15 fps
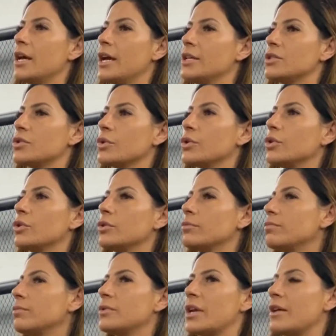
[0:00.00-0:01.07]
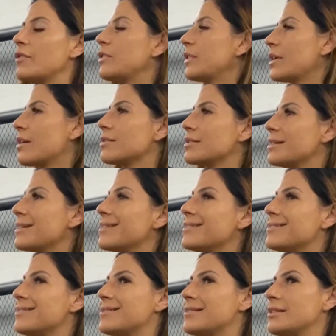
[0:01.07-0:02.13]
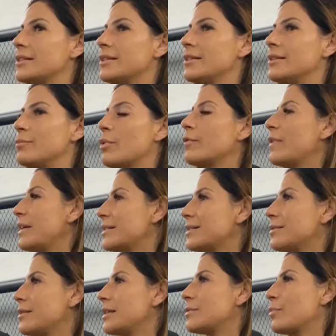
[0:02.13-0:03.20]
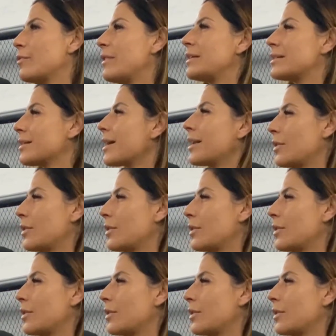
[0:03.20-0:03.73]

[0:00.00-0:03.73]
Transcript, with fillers: So your everything else is prevented is prevented kind